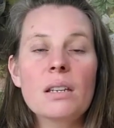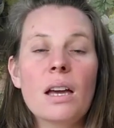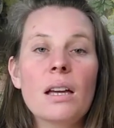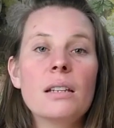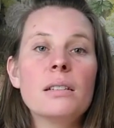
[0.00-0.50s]

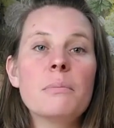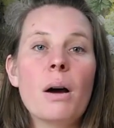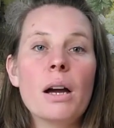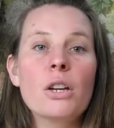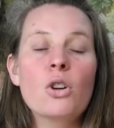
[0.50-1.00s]
and
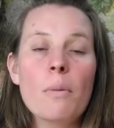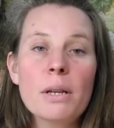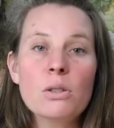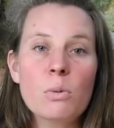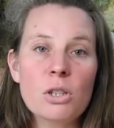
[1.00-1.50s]
my
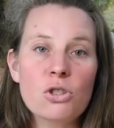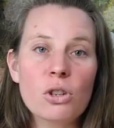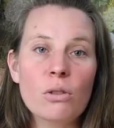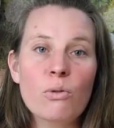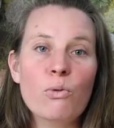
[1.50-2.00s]
comment
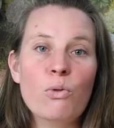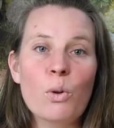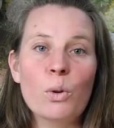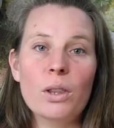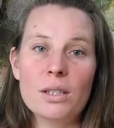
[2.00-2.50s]
question
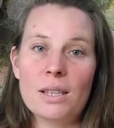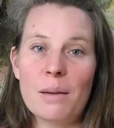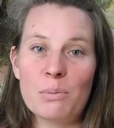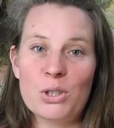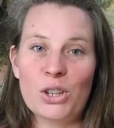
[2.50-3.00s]
for this
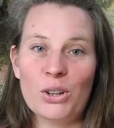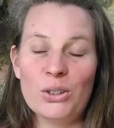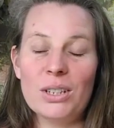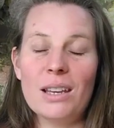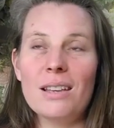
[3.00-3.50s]

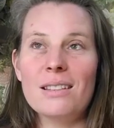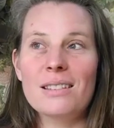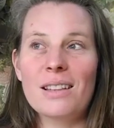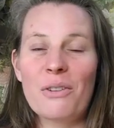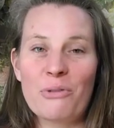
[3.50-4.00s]
episode
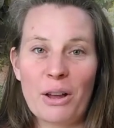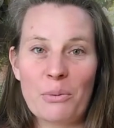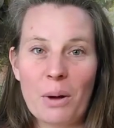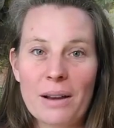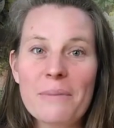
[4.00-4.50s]
is a fun
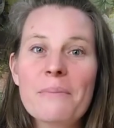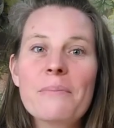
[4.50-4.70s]
one.